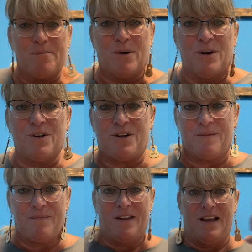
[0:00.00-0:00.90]
a book.
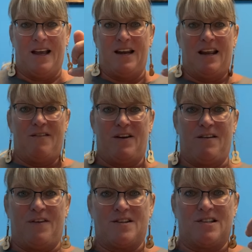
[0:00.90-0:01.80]
And even
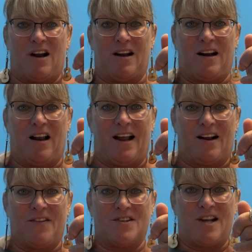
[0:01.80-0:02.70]
if it's not like
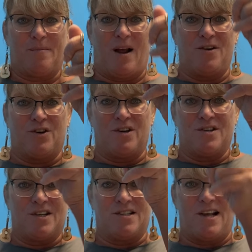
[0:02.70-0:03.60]
on the same line, you're going to
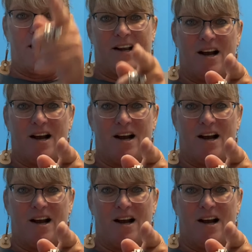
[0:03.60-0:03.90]
zigzag